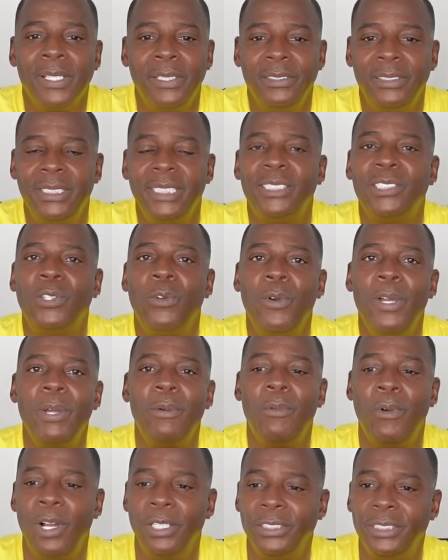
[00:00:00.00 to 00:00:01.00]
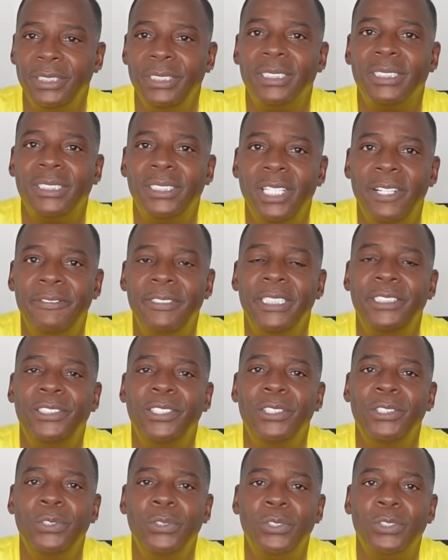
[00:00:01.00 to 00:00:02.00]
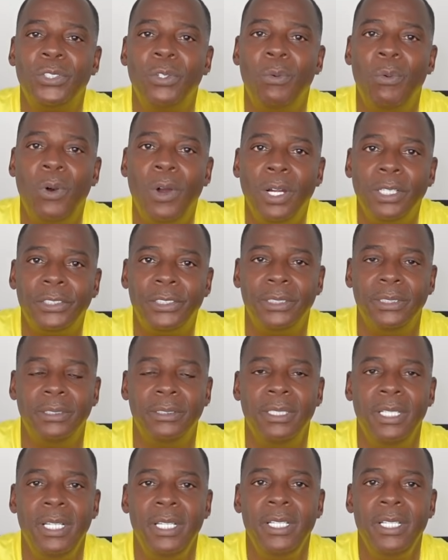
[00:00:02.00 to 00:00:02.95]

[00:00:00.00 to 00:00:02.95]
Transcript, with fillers: Just quit watching the stuff that you're used to watching.